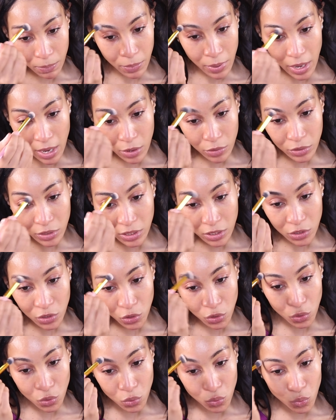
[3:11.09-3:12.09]
powder
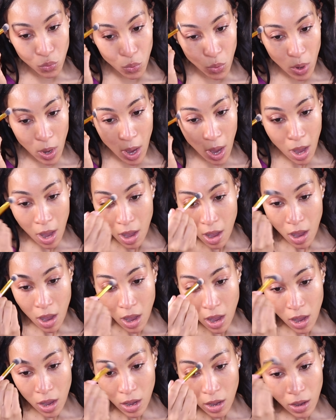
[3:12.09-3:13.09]
to
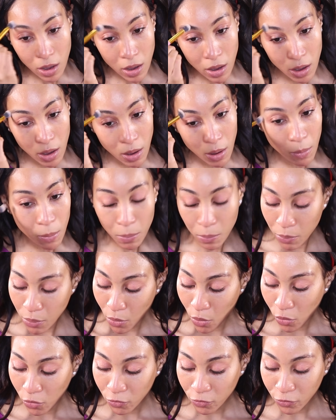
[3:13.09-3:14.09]

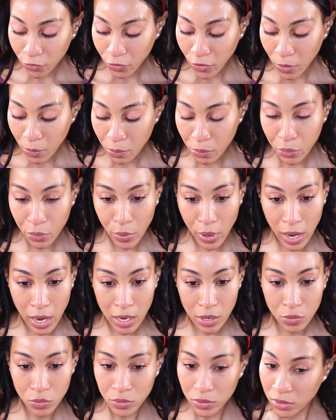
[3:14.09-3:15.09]
both
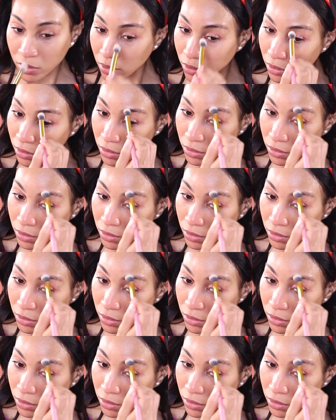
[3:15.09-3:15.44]
brows.